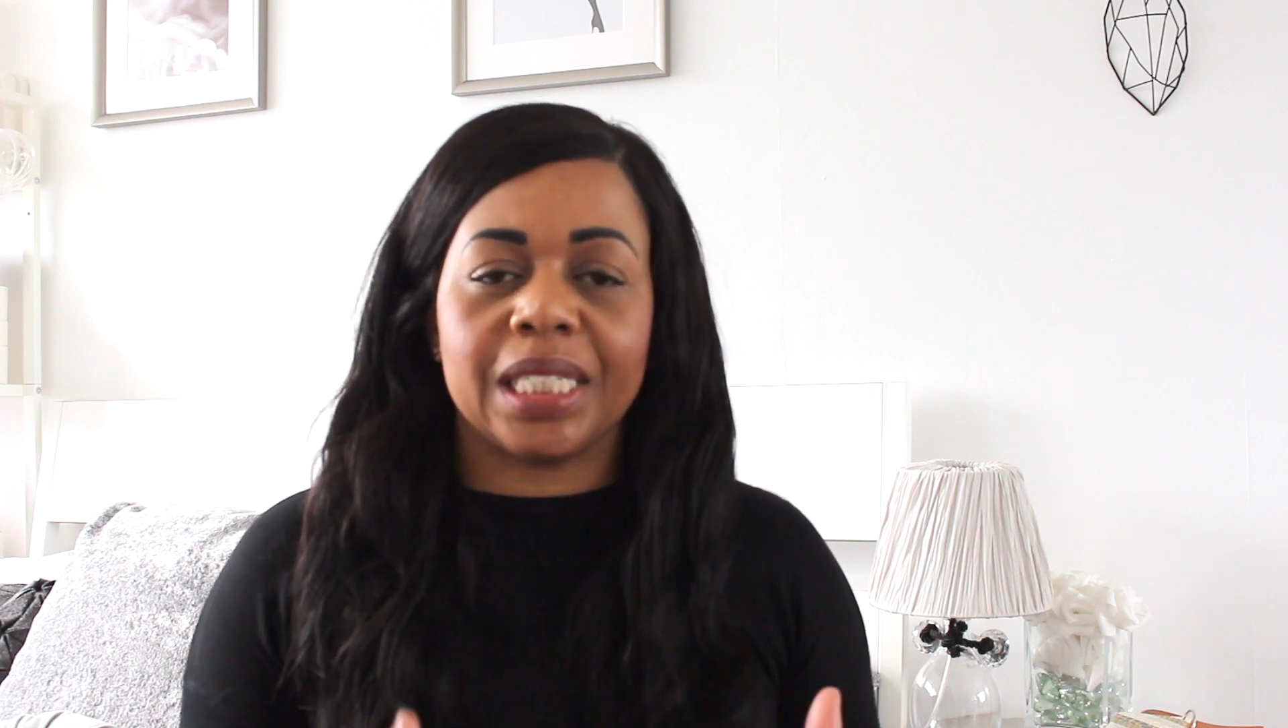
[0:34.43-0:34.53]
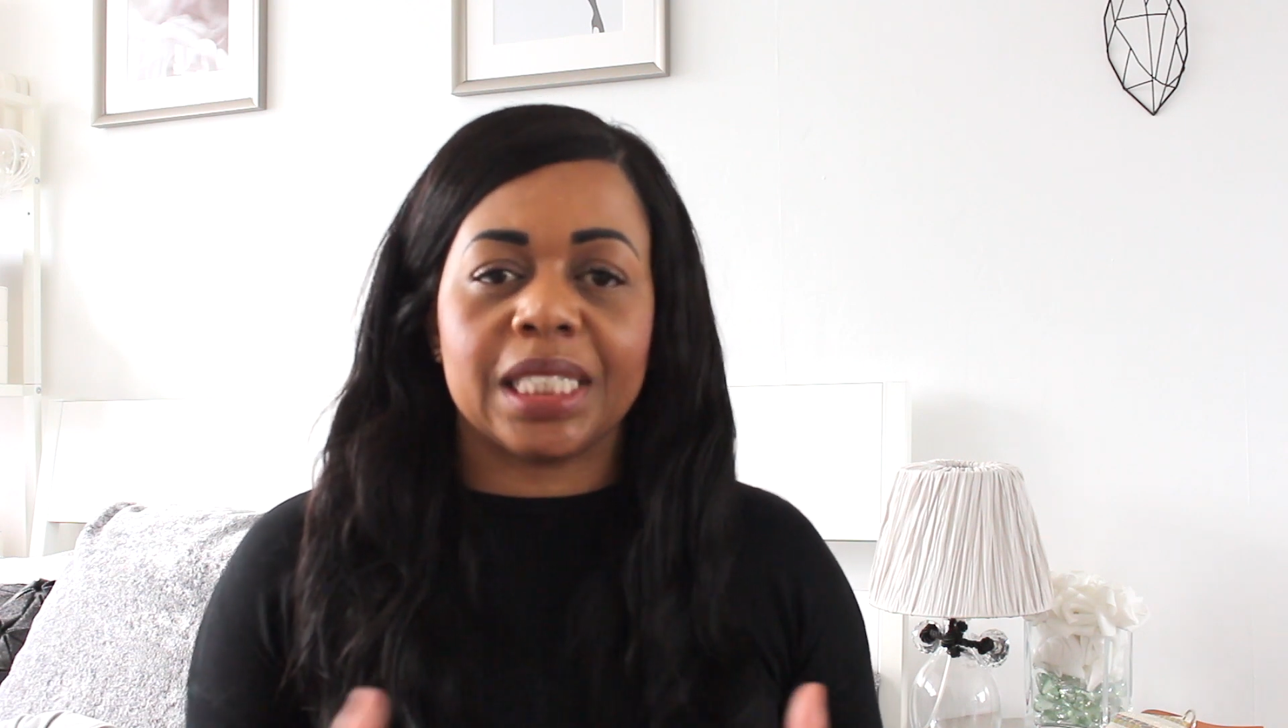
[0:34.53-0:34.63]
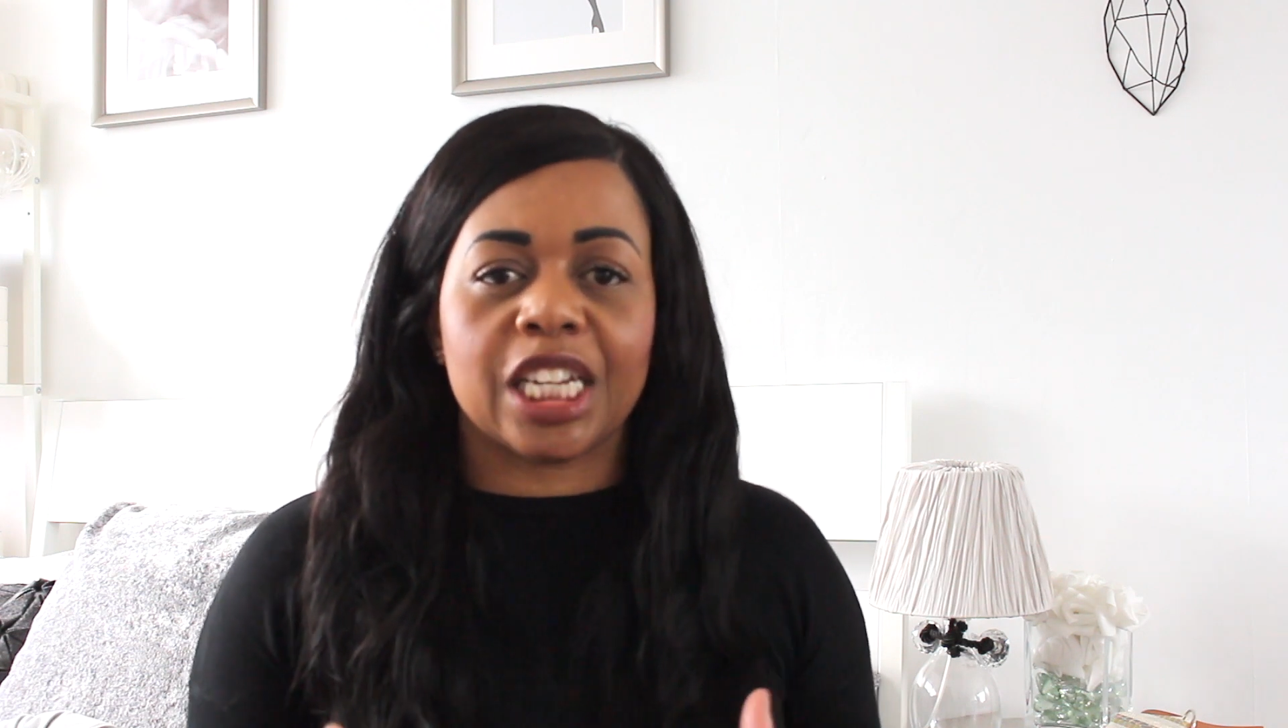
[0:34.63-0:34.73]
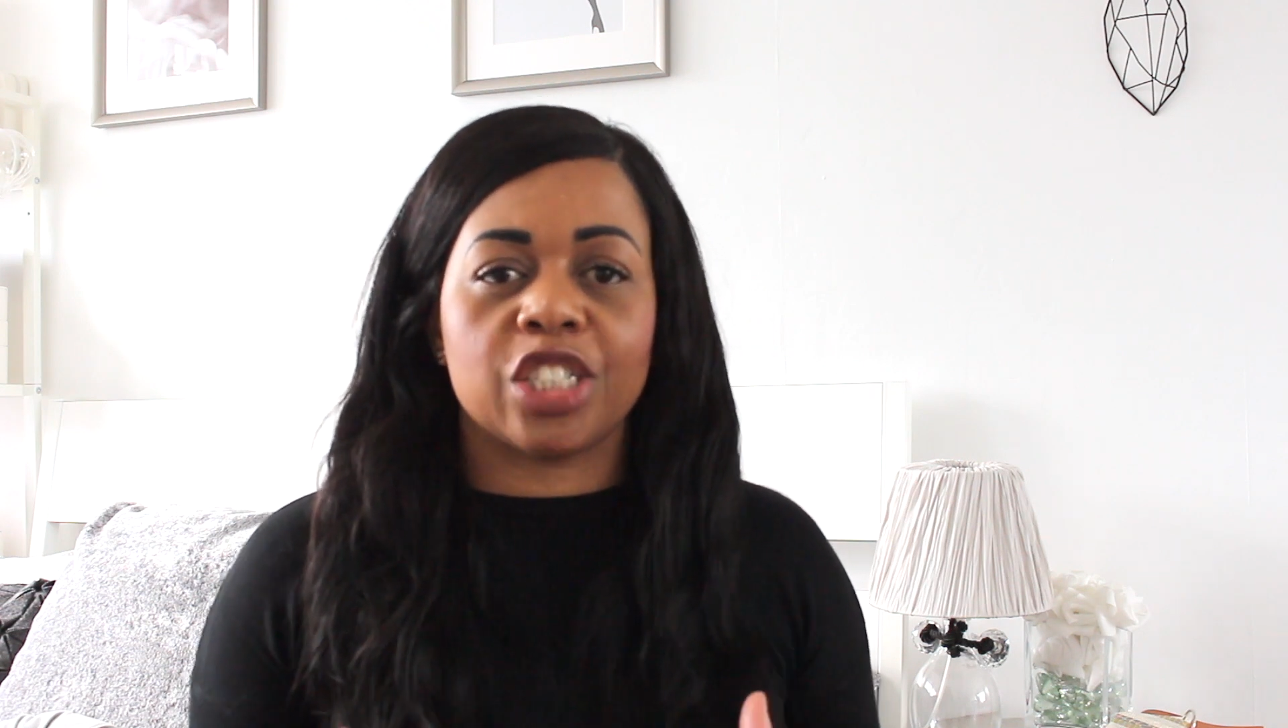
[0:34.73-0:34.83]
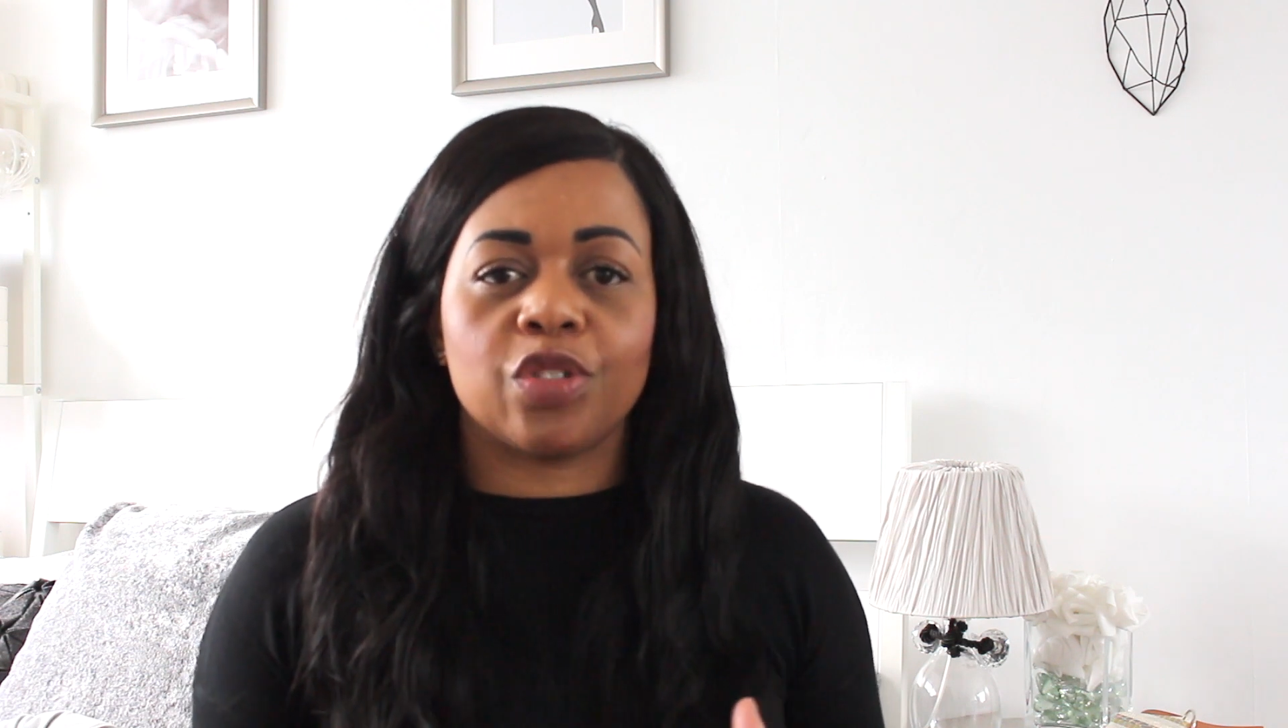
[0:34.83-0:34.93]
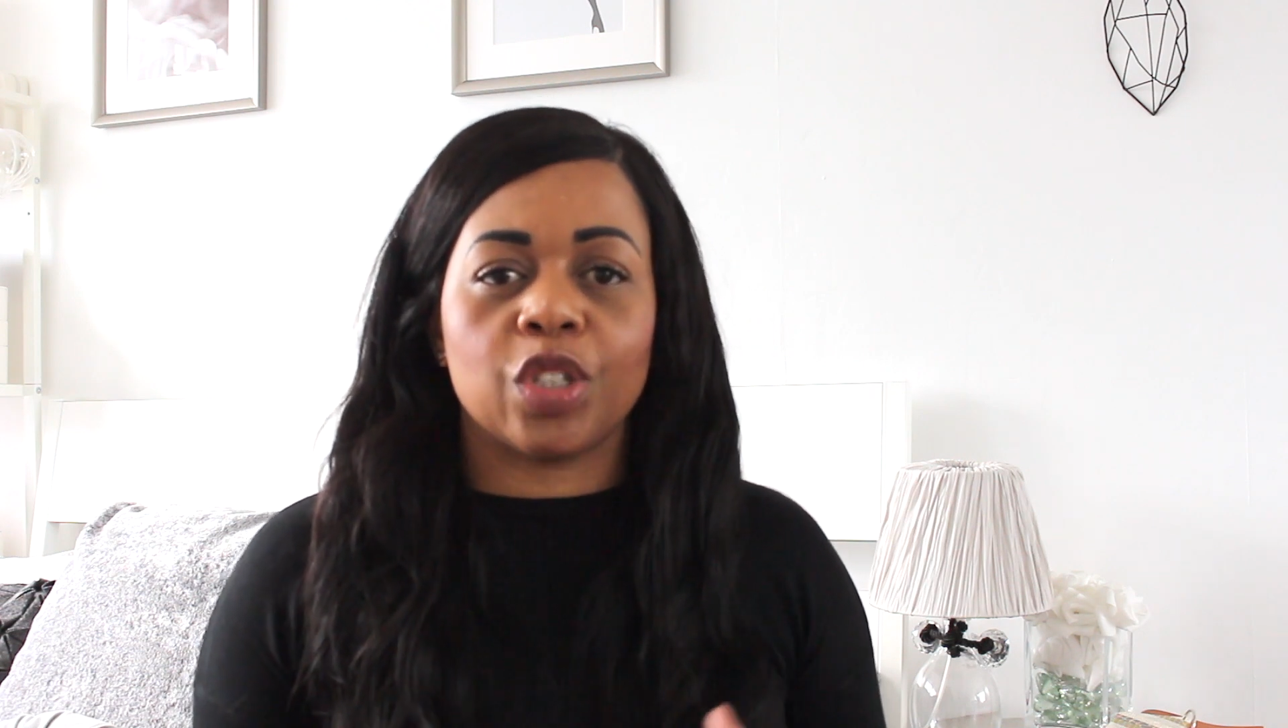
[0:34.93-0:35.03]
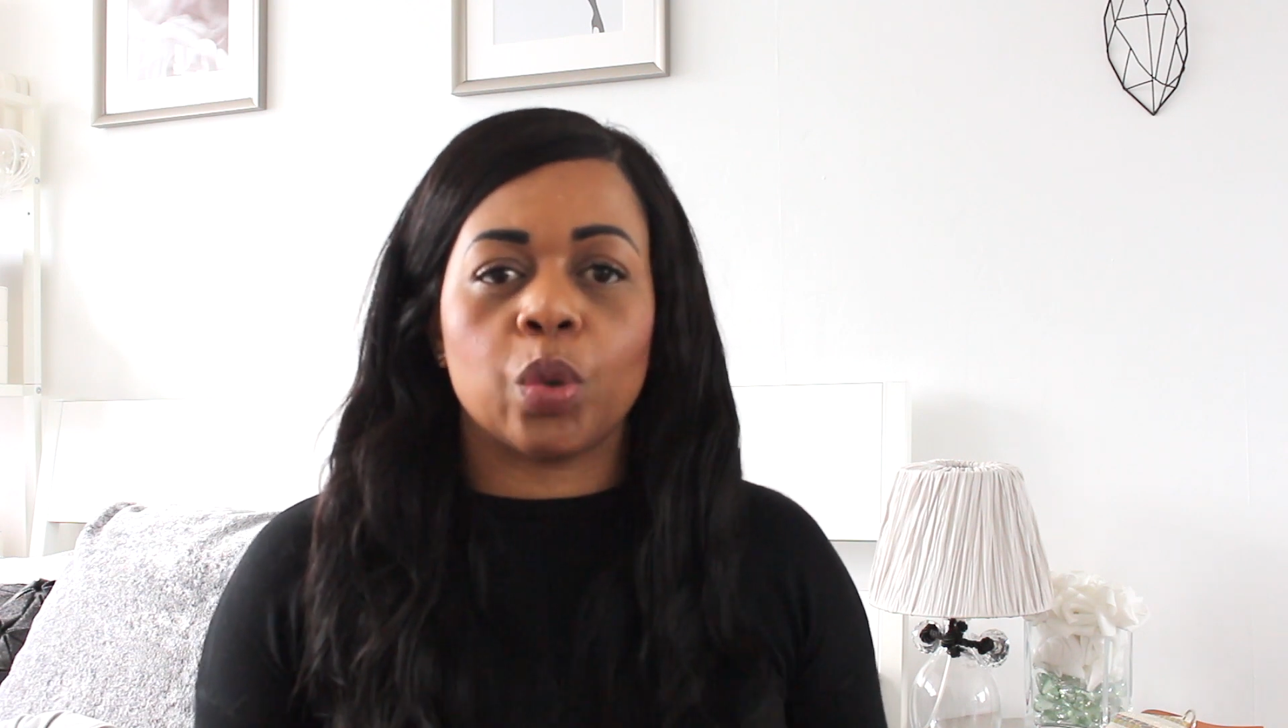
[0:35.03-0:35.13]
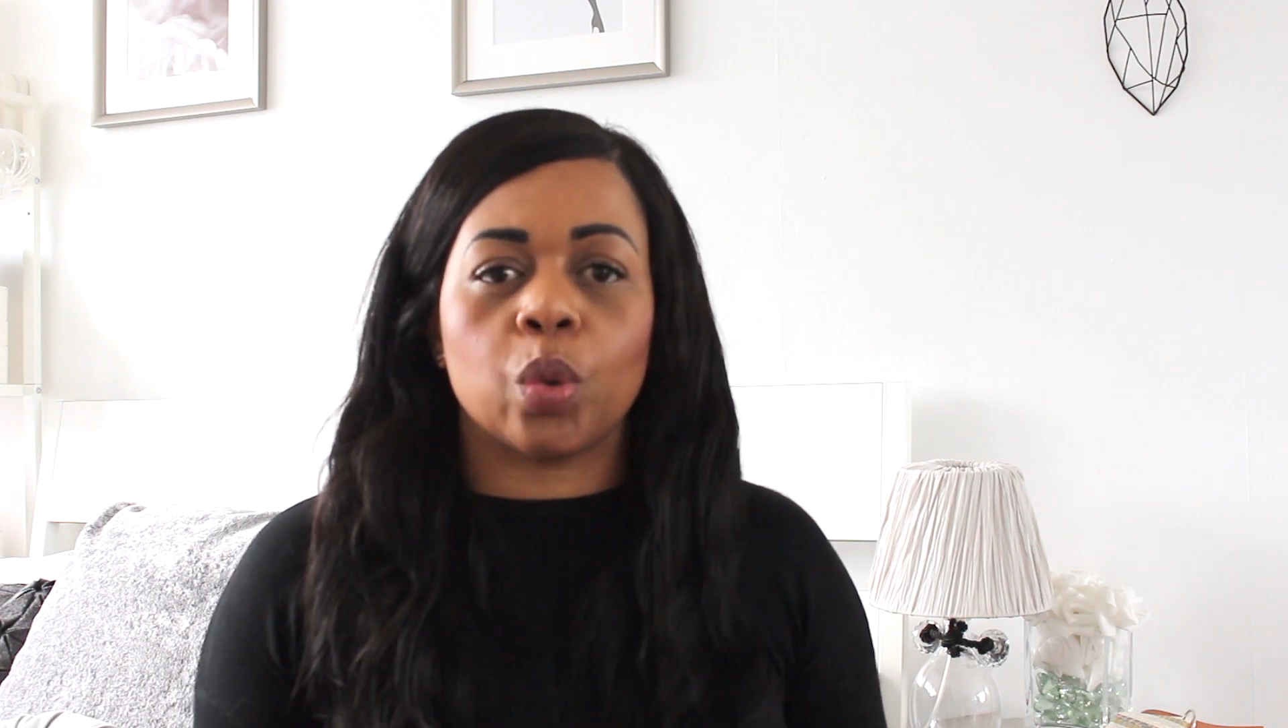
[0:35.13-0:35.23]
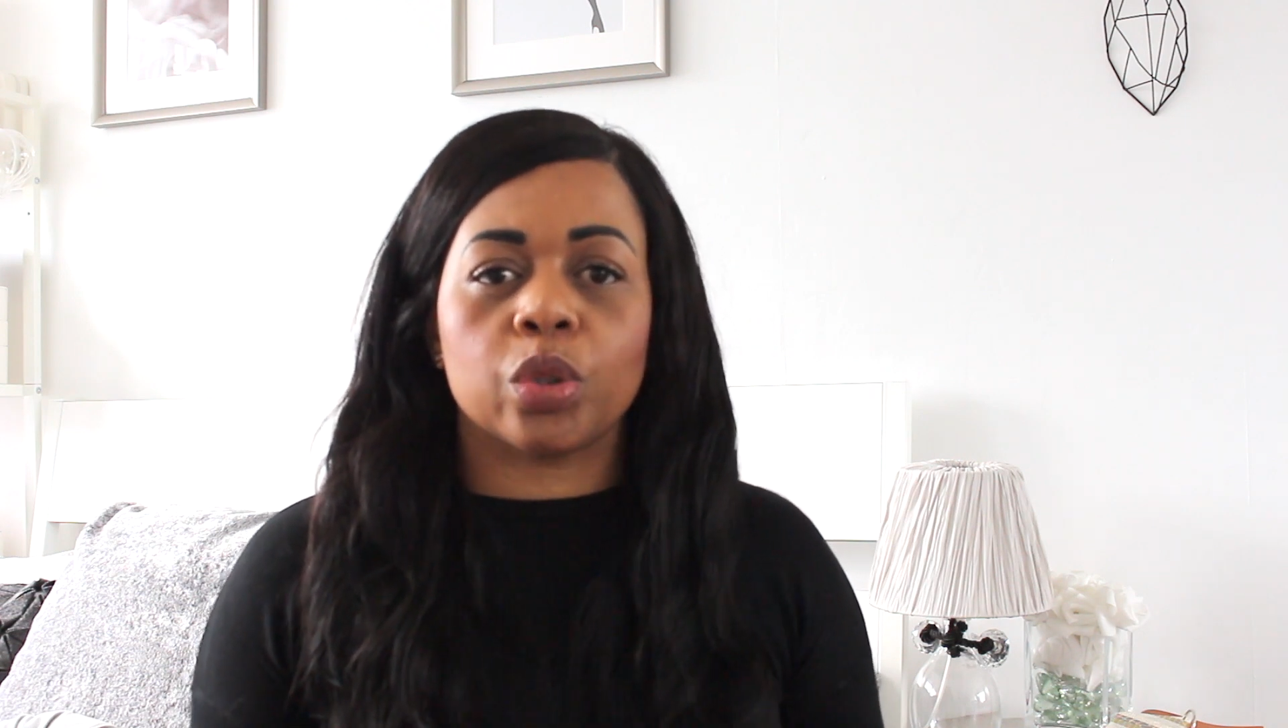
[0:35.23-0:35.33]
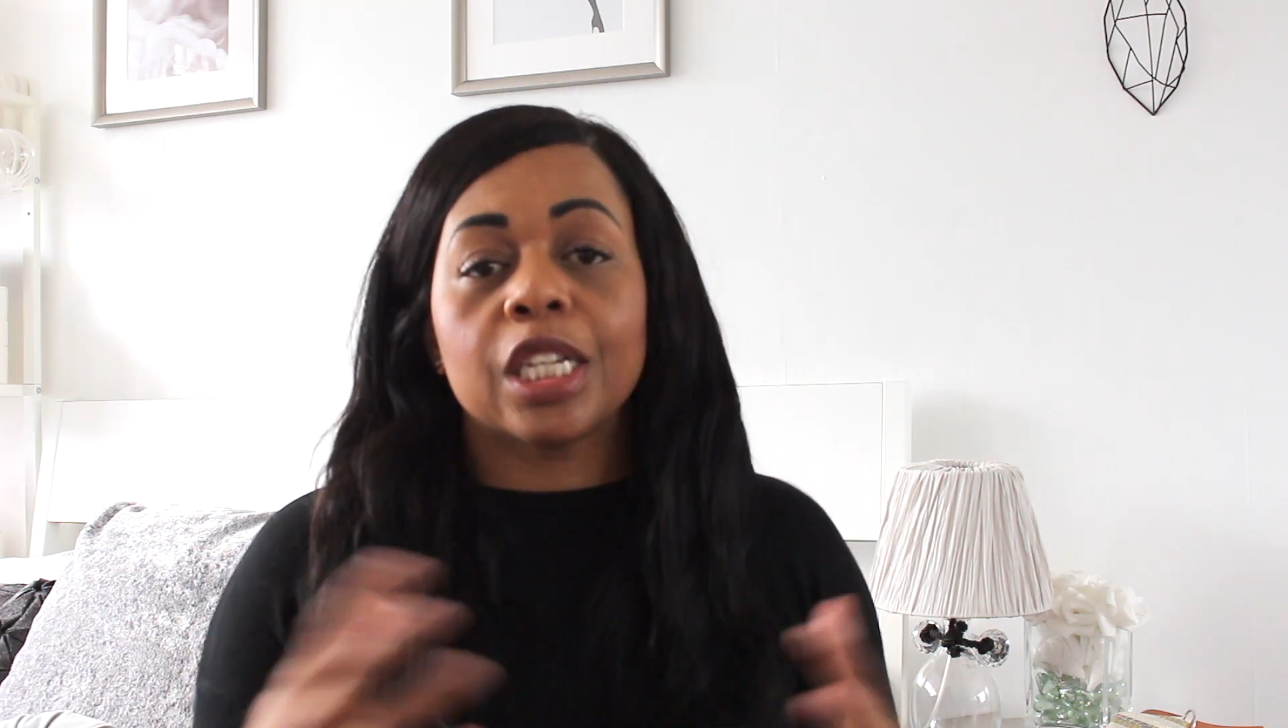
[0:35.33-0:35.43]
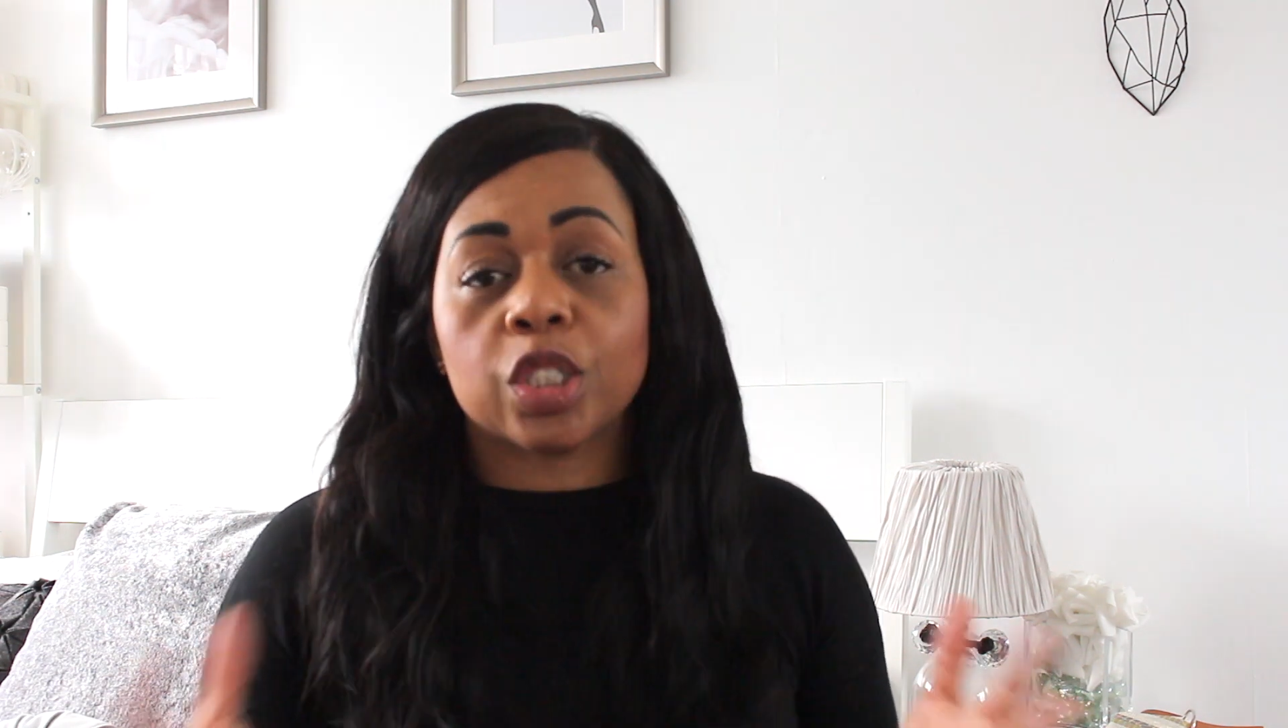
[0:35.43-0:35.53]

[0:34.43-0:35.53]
stationery haul